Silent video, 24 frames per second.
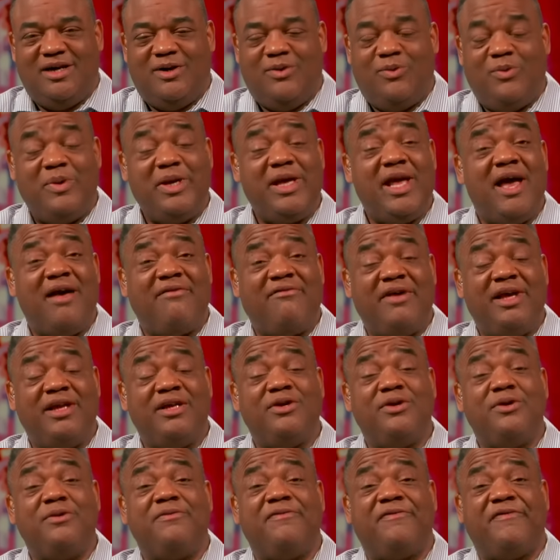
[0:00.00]
We have a
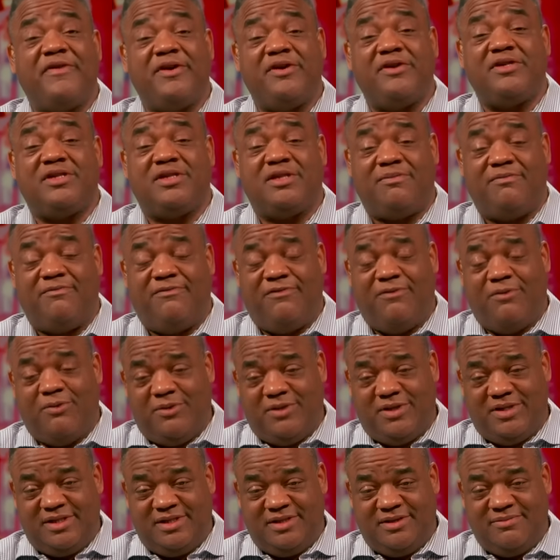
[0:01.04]
new fearsome
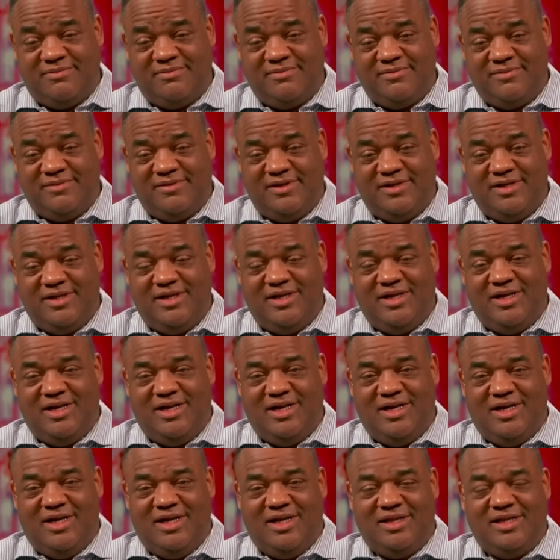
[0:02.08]
foursome,
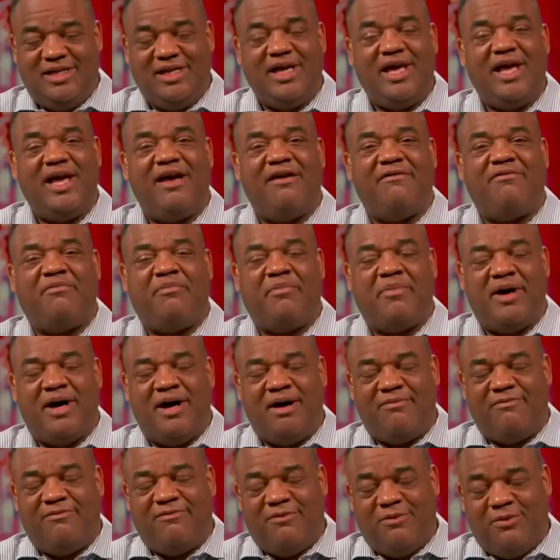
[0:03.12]
the
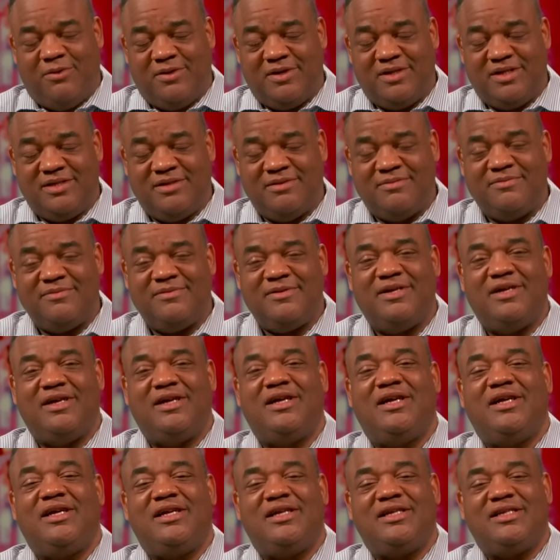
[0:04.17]
F-bomb foursome.
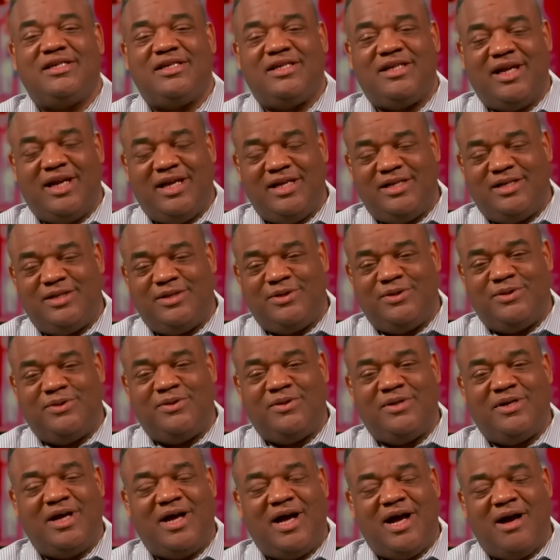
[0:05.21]
Stay
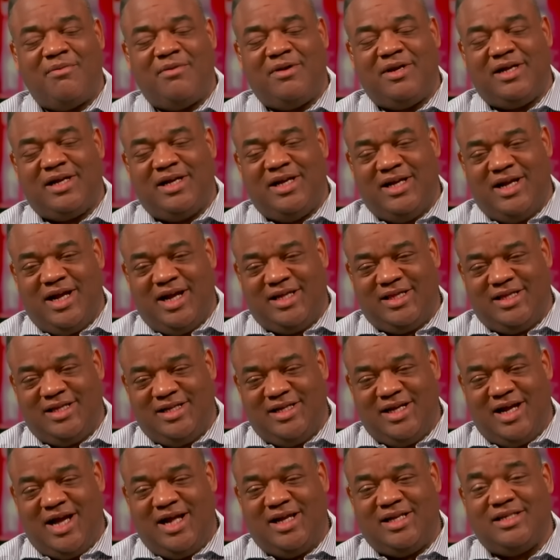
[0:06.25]
tuned. I'm going to connect the
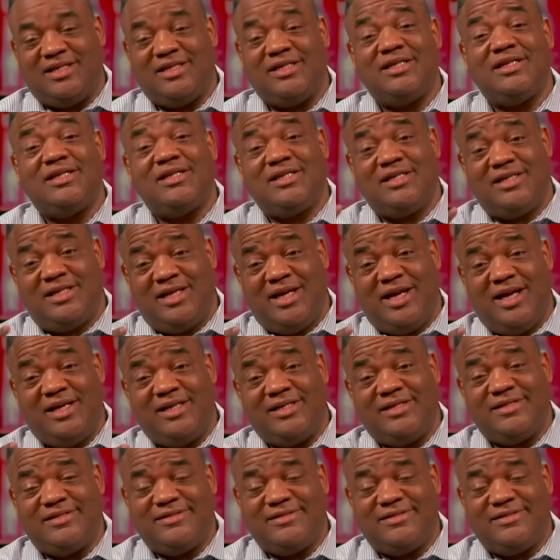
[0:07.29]
dots today.